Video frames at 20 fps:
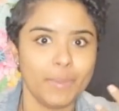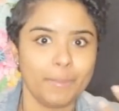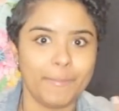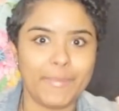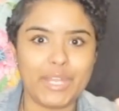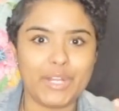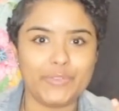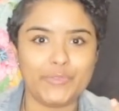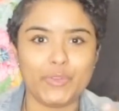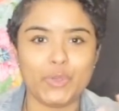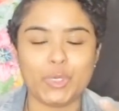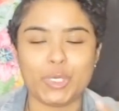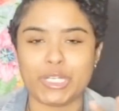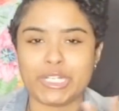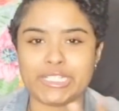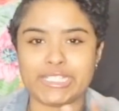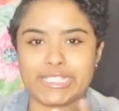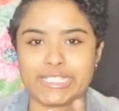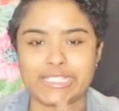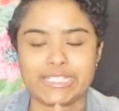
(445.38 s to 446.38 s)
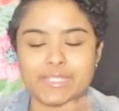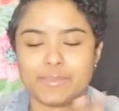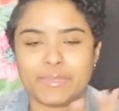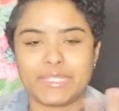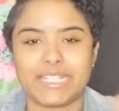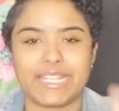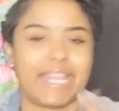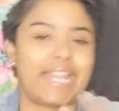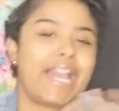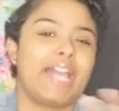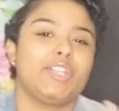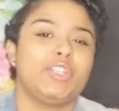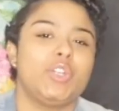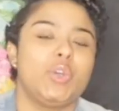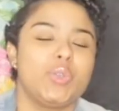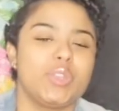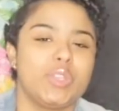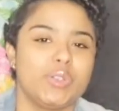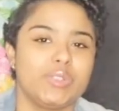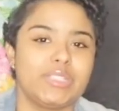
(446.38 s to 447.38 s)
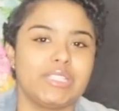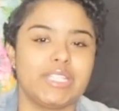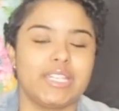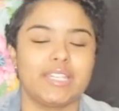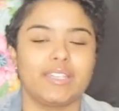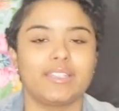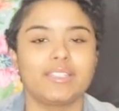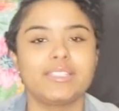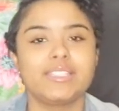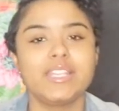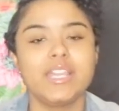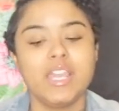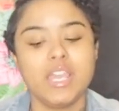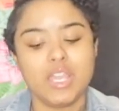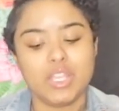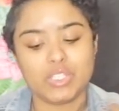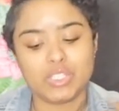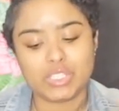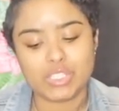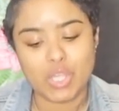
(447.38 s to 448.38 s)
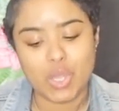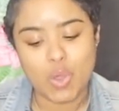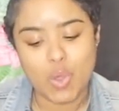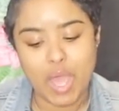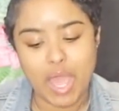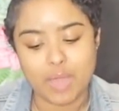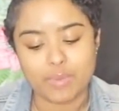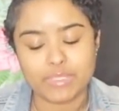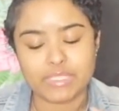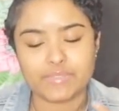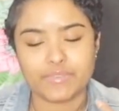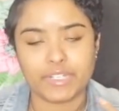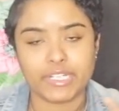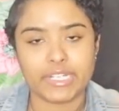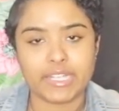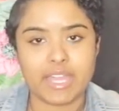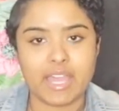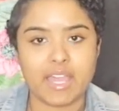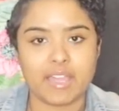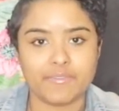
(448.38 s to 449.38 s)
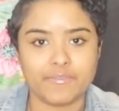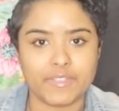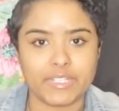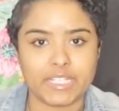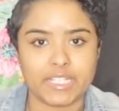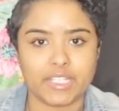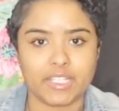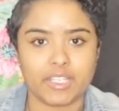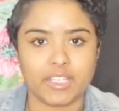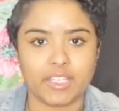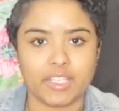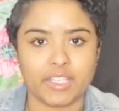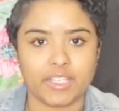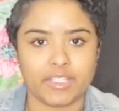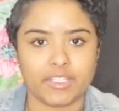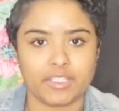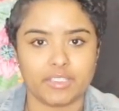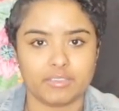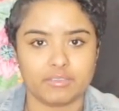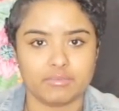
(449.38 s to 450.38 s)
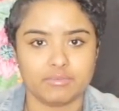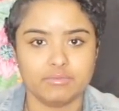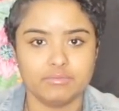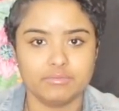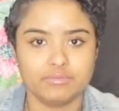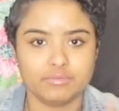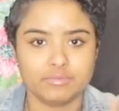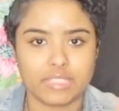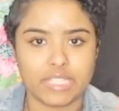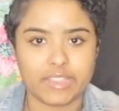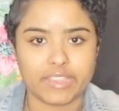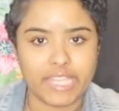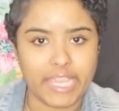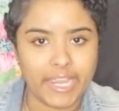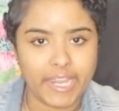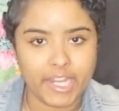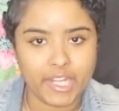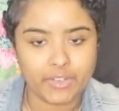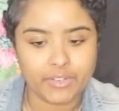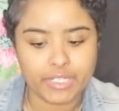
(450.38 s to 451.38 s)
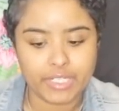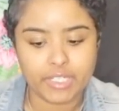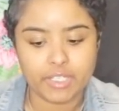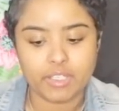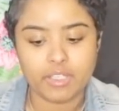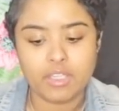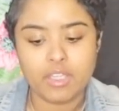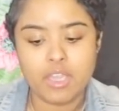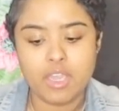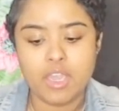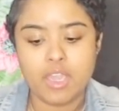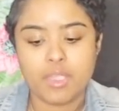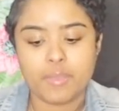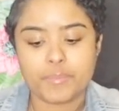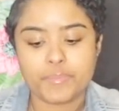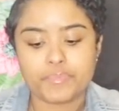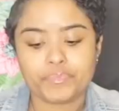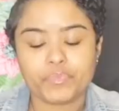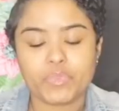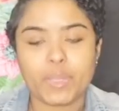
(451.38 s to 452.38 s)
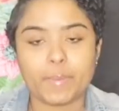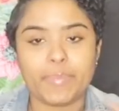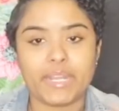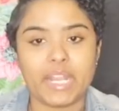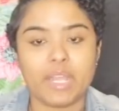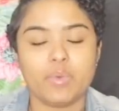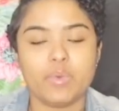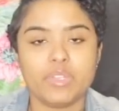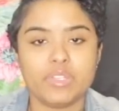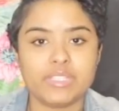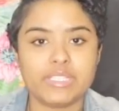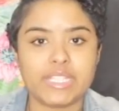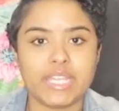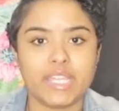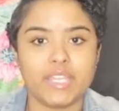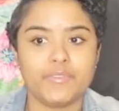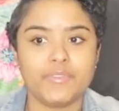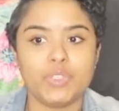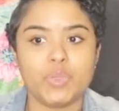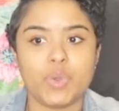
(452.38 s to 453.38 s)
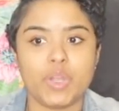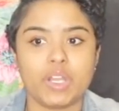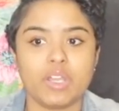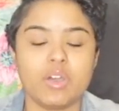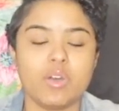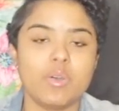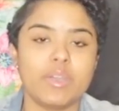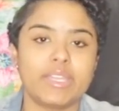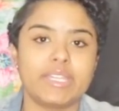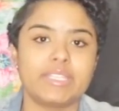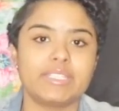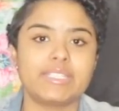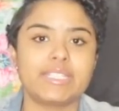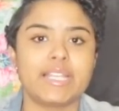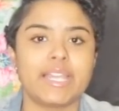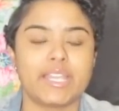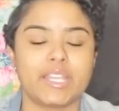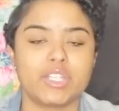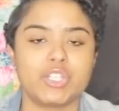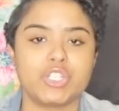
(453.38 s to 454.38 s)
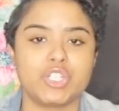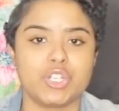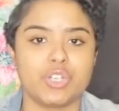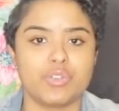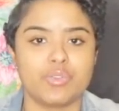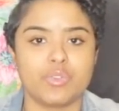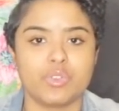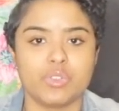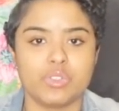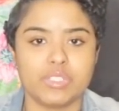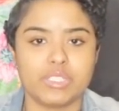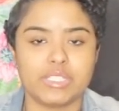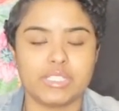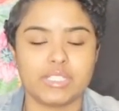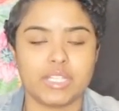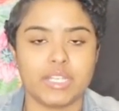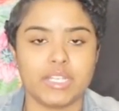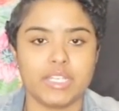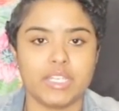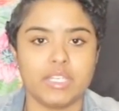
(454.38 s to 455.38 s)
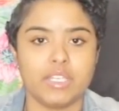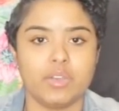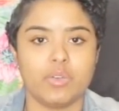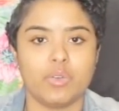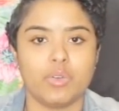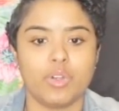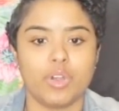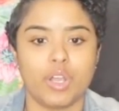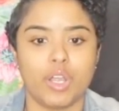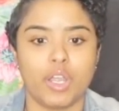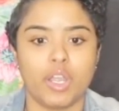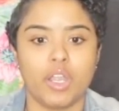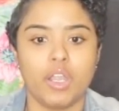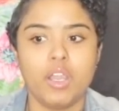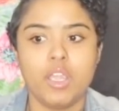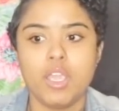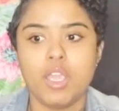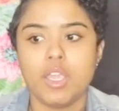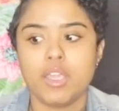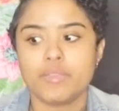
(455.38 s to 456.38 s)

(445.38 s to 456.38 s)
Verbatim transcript: metaphors and simile, like I know those things. So I was very confident in that area. But I will say, if you are going into like a general study, or